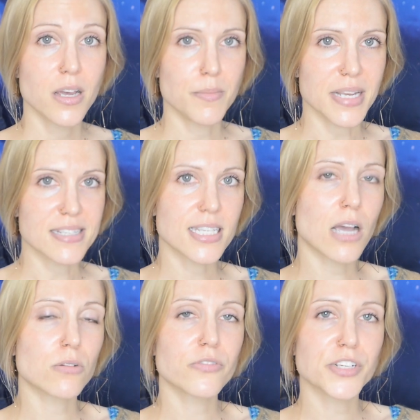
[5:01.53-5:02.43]
May
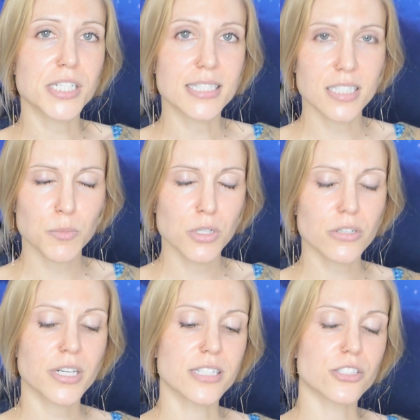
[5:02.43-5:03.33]
sound very
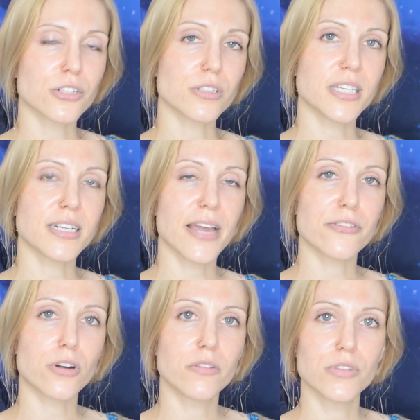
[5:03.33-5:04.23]
similar, and certainly
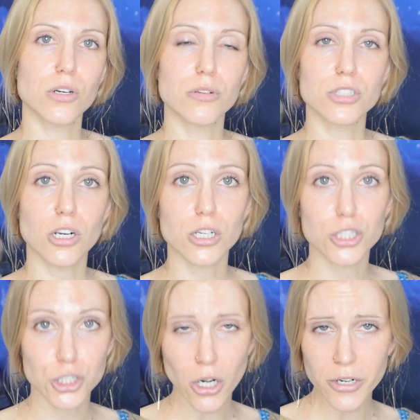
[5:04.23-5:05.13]
neither of those are
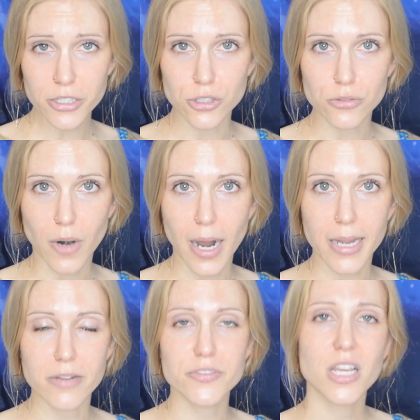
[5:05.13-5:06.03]
shark
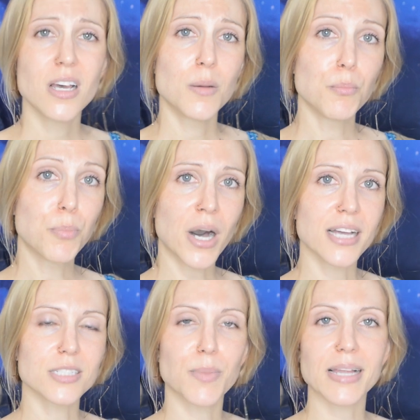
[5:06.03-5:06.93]
derived,
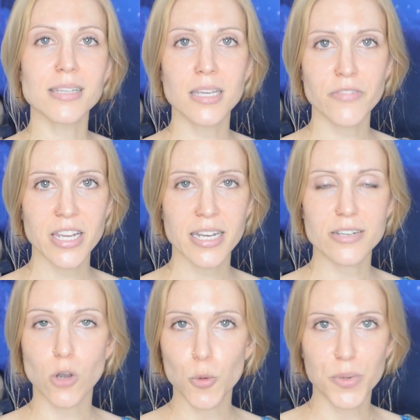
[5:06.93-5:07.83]
but by leaving
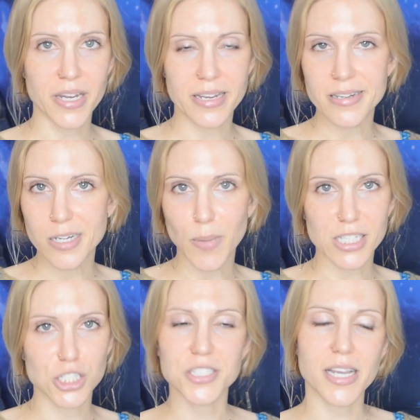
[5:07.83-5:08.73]
it open ended, by
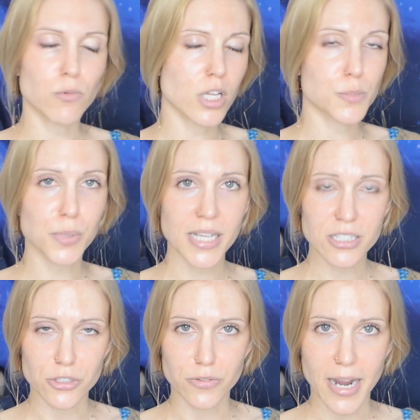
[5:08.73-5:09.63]
just saying, well, it's
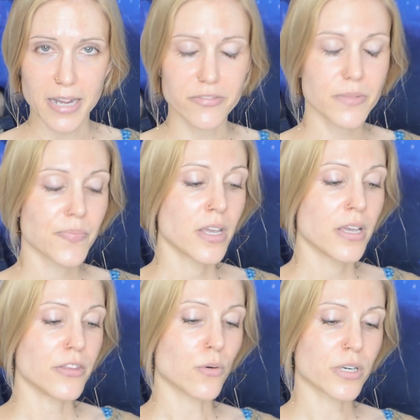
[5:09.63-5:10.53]
plant derived,
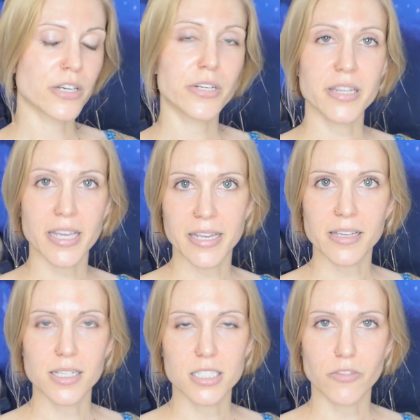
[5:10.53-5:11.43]
the Ordinary and the Inkey
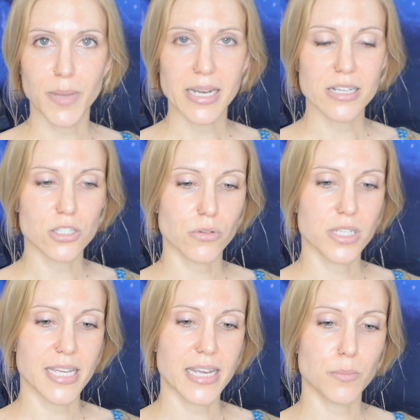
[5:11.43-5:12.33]
List have made it so
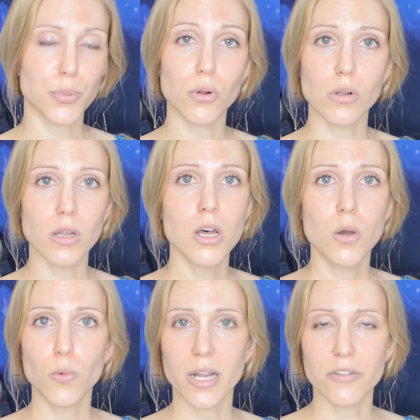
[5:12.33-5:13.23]
that they can pull
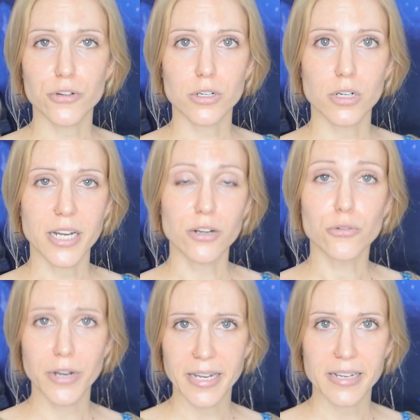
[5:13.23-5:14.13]
whatever
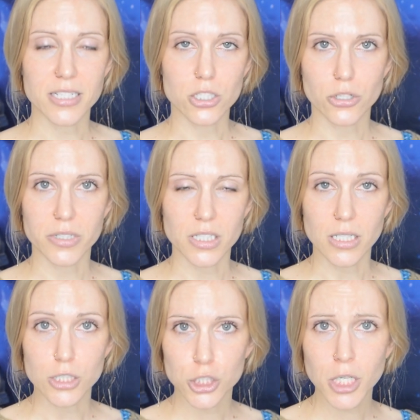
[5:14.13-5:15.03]
ingredient is
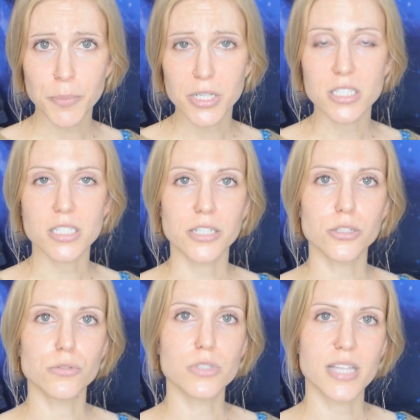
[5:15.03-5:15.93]
currently cheapest and
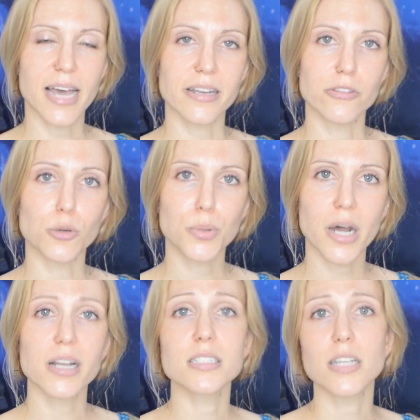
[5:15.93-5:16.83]
use that in their
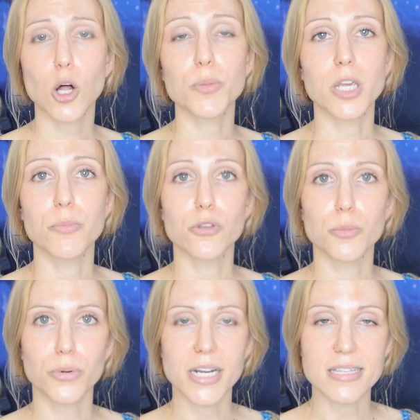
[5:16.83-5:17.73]
products and help keep their
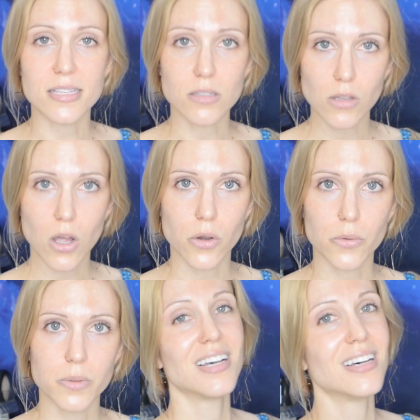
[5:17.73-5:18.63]
prices
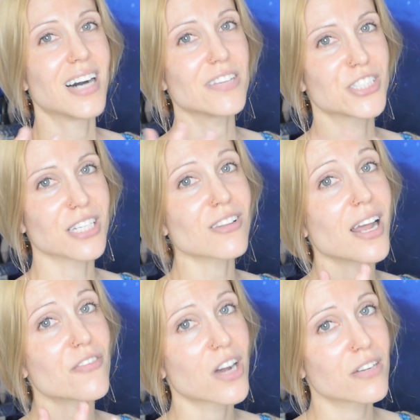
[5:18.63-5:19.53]
low. I've seen a
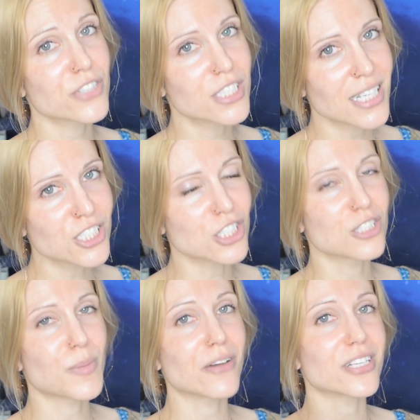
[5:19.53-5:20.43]
lot of
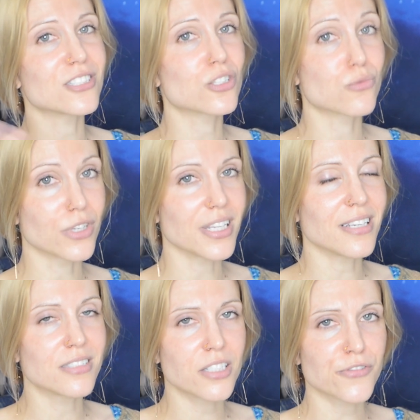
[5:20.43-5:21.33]
conversations about is there really
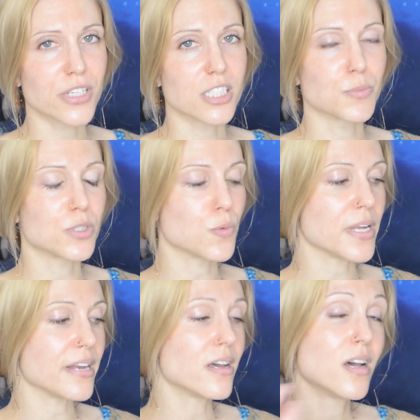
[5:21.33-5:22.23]
a difference
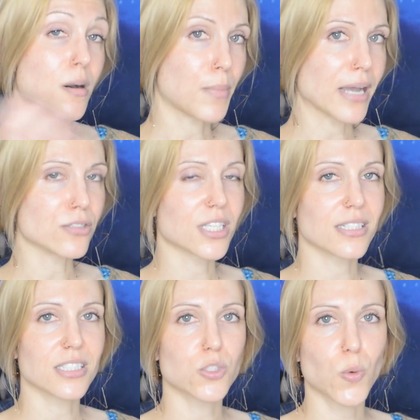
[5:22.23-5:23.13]
between
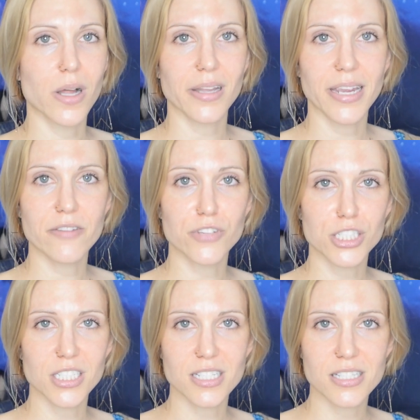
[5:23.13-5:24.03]
Biossance's squalane
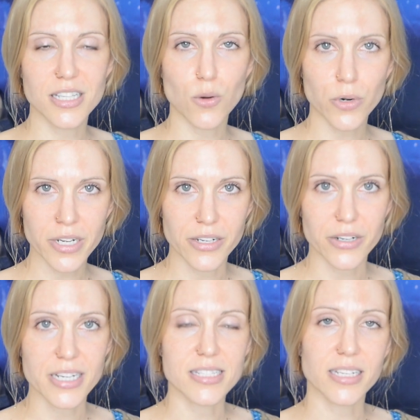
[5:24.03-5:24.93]
versus the
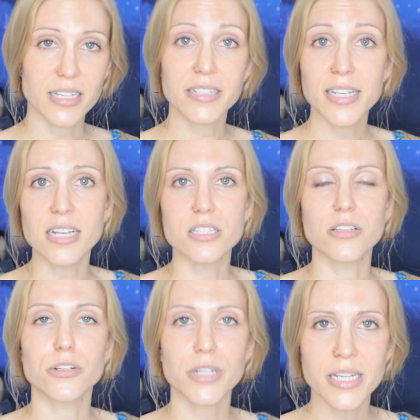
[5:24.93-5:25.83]
Ordinaries, and, and yes,
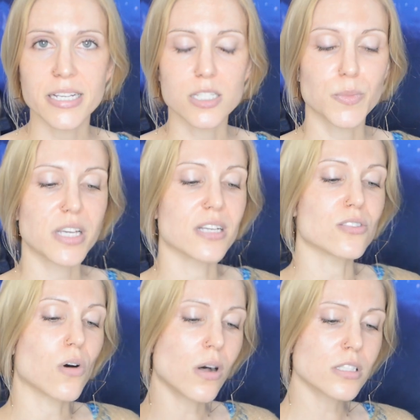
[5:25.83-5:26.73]
there is,
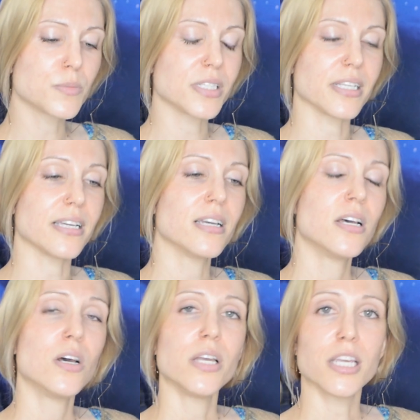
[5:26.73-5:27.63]
because ultimately,
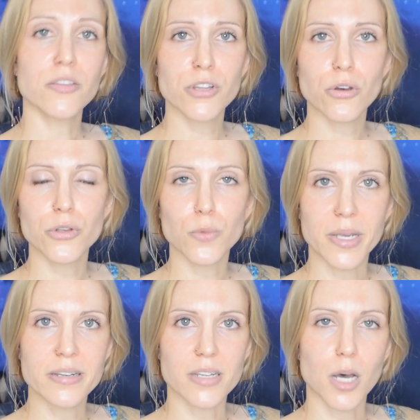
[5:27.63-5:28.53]
even though you
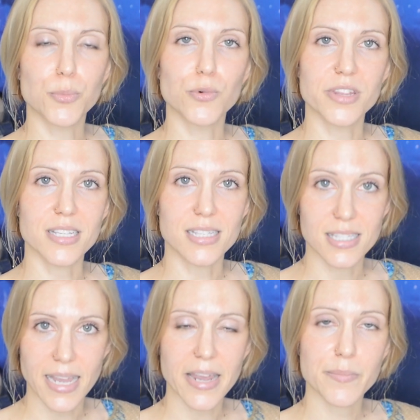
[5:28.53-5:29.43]
end up with the
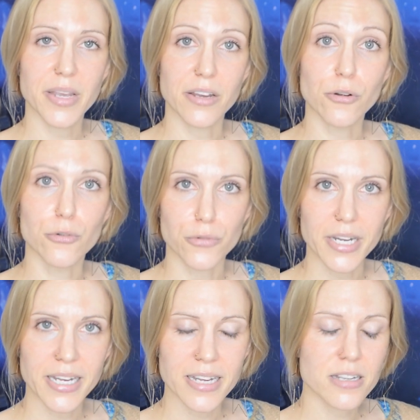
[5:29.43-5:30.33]
same
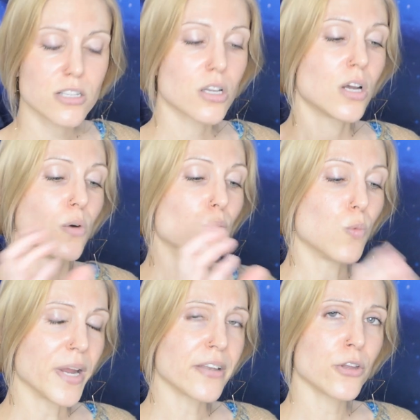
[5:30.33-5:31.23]
ingredient,
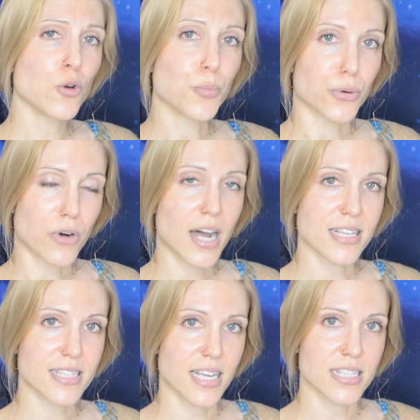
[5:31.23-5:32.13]
when you
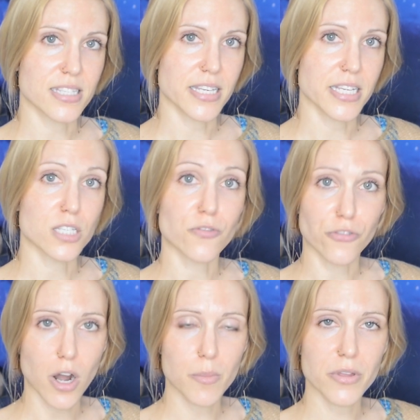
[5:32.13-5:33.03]
process these
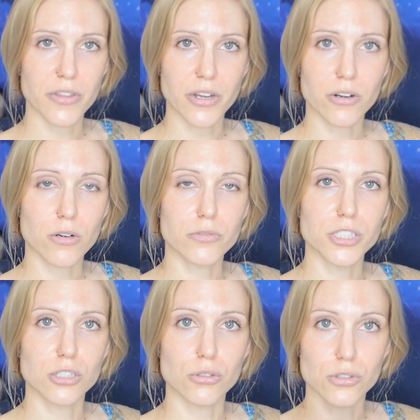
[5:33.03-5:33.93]
from their
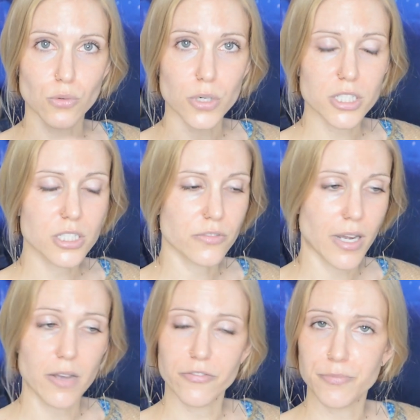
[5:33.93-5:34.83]
original source,
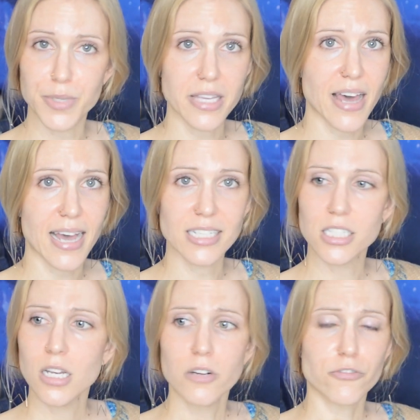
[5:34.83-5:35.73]
uh, be that
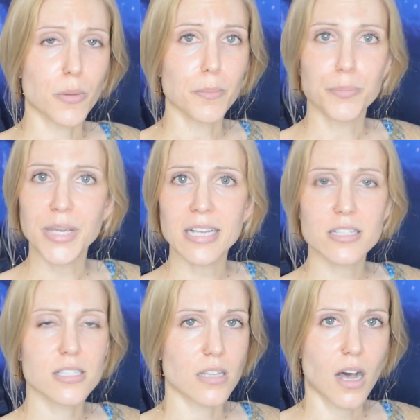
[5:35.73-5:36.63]
from
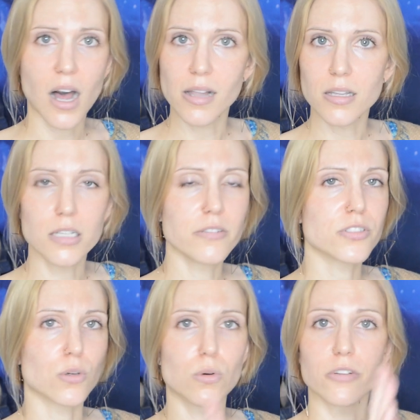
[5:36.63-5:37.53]
beets,
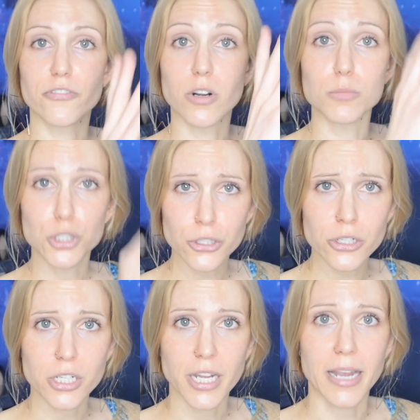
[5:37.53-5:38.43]
olives, or from
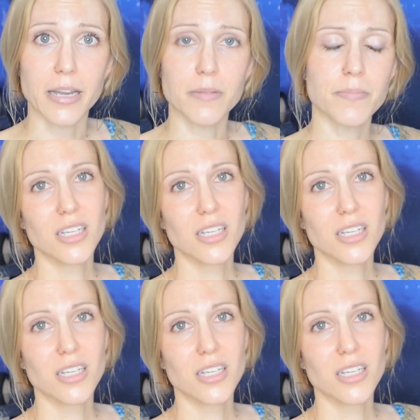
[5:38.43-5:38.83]
sugarcane,